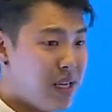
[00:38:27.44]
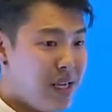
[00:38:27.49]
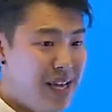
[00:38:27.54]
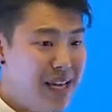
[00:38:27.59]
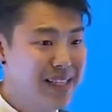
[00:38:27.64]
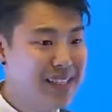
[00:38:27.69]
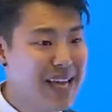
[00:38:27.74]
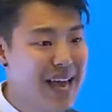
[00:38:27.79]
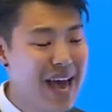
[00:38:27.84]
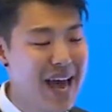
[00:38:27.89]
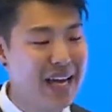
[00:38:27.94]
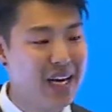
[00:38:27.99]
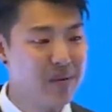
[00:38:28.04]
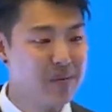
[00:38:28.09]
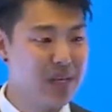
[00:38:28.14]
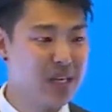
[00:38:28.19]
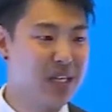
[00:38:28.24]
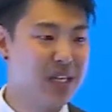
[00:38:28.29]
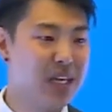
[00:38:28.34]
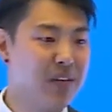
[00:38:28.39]
is
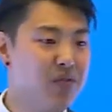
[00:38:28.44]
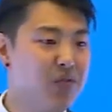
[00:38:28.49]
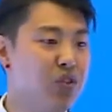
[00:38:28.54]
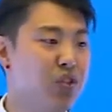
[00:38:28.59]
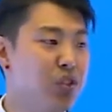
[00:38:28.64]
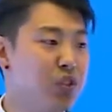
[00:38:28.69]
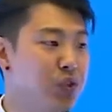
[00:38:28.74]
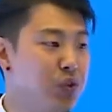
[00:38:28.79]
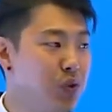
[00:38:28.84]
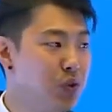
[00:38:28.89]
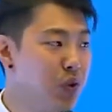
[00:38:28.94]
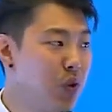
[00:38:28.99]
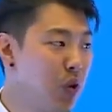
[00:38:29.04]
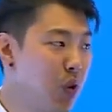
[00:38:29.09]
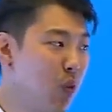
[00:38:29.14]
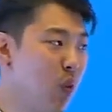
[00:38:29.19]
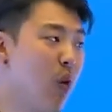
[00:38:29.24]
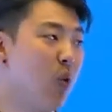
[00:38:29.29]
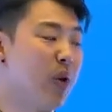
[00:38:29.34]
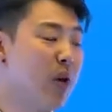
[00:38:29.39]
Atomy gives you
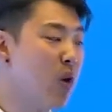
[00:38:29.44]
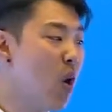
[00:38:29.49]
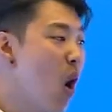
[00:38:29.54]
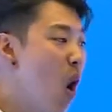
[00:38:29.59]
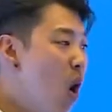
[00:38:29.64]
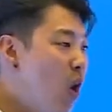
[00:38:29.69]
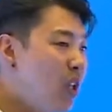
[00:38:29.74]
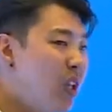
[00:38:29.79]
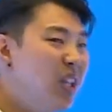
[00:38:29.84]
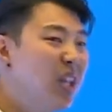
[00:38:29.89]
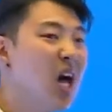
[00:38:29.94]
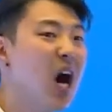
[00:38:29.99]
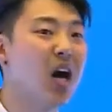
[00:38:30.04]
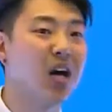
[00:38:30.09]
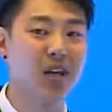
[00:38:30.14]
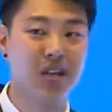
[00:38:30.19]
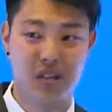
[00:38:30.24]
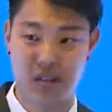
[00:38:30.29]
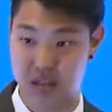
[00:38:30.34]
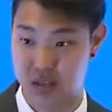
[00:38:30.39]
what we call
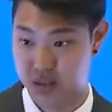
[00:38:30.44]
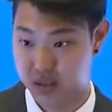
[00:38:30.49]
luck.